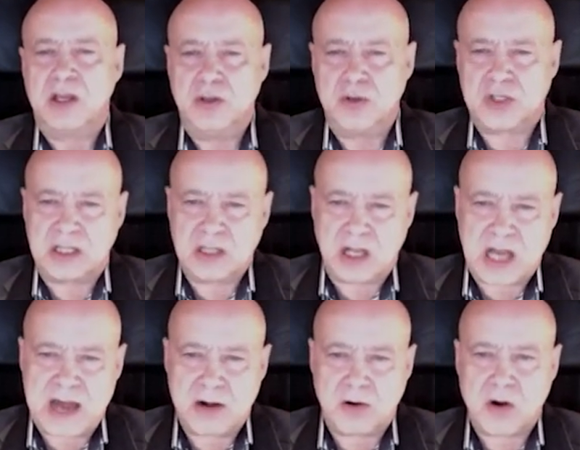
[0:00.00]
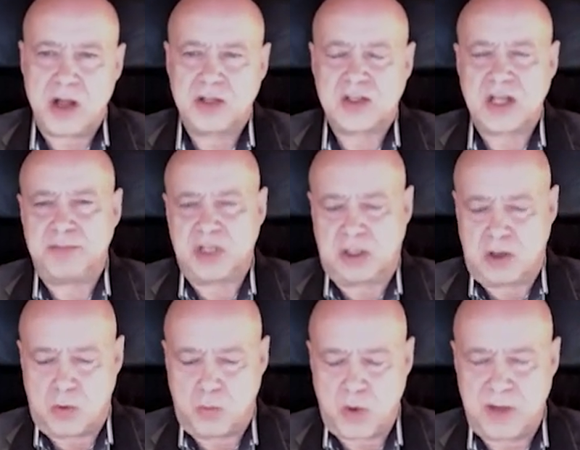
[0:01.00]
using the latter concept to
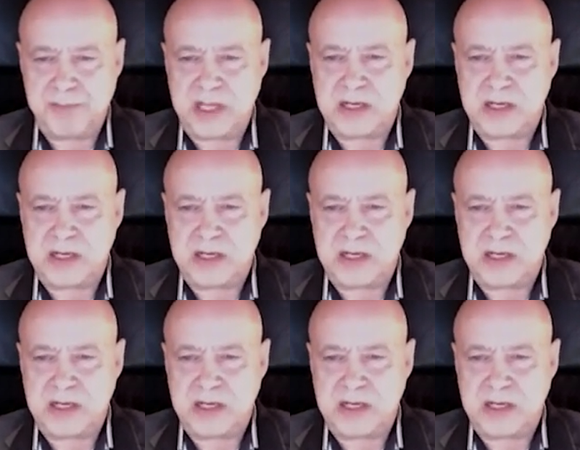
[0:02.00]
go one